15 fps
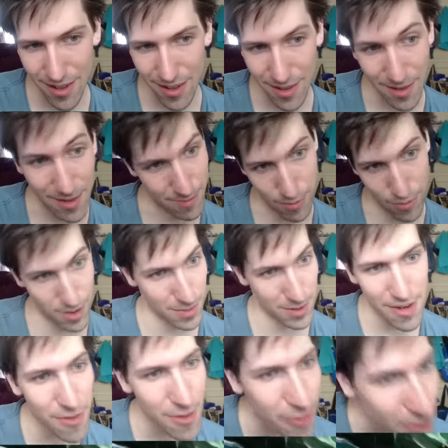pretty much
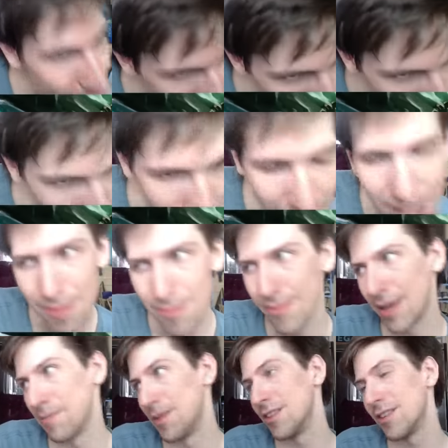every fortune in the game. I
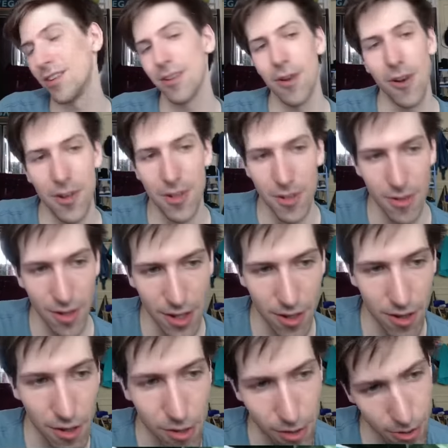mean, you could argue, like,
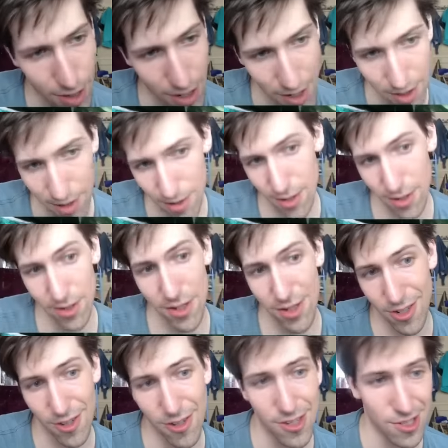oh, okay, then at least
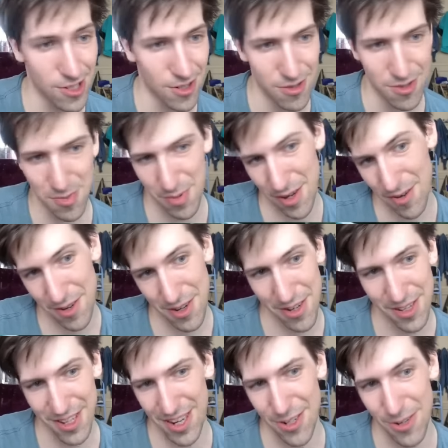Starseeker's better, because
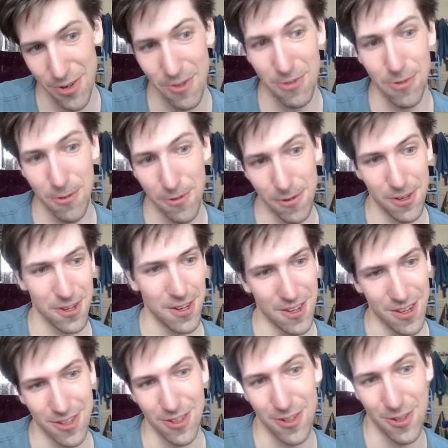at turn 30, it
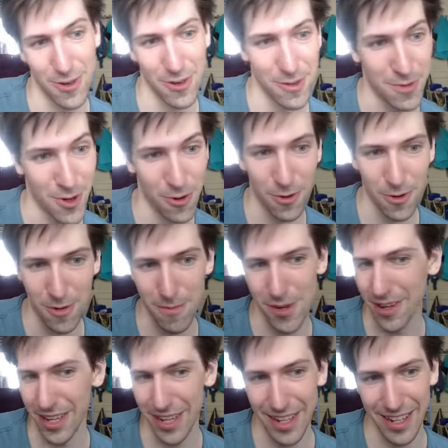gets you a golden
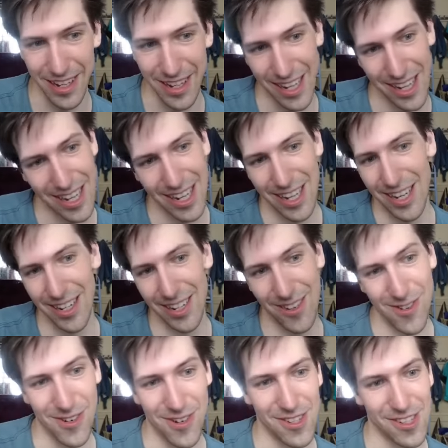monkey.
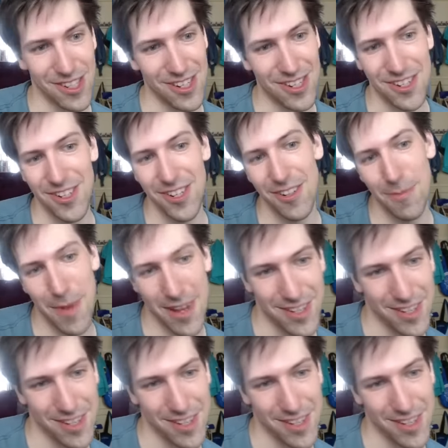Or Sinjin Shieldmaster's